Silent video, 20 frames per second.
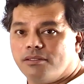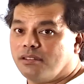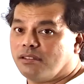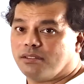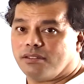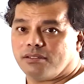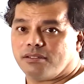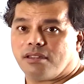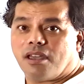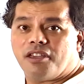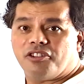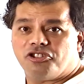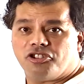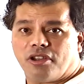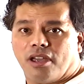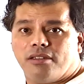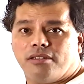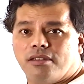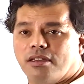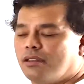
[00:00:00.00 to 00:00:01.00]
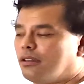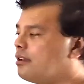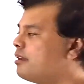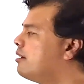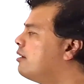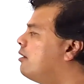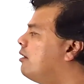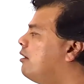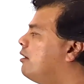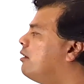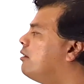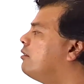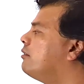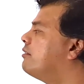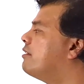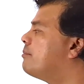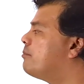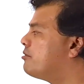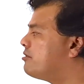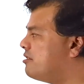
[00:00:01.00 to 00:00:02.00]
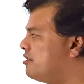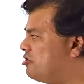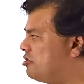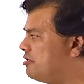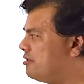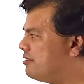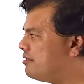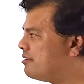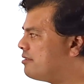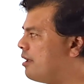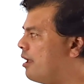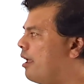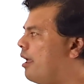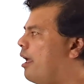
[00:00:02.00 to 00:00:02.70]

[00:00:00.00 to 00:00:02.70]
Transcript: just changing all the positions,